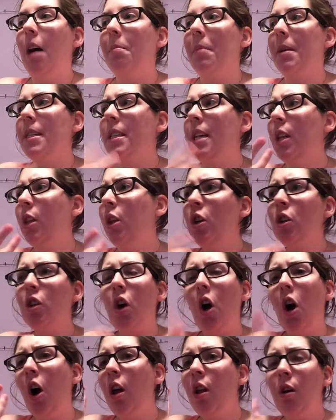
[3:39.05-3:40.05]
because um, I looked
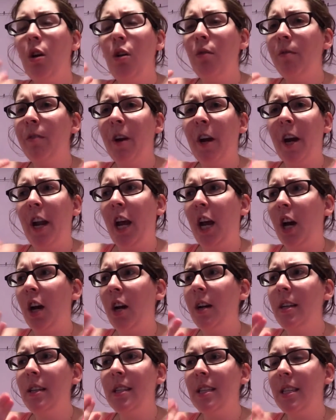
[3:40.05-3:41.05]
all over it and I
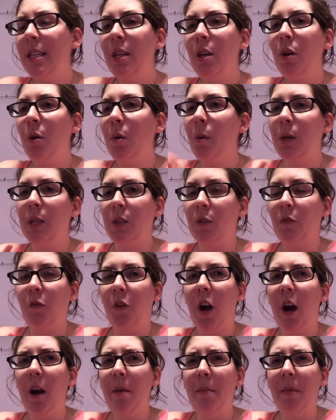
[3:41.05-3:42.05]
couldn't see who it was
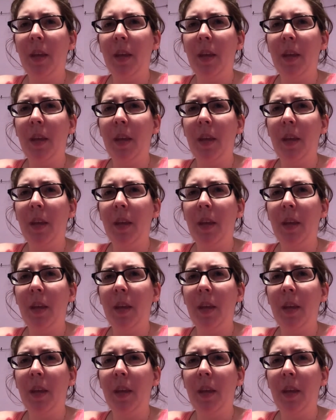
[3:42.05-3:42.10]
from,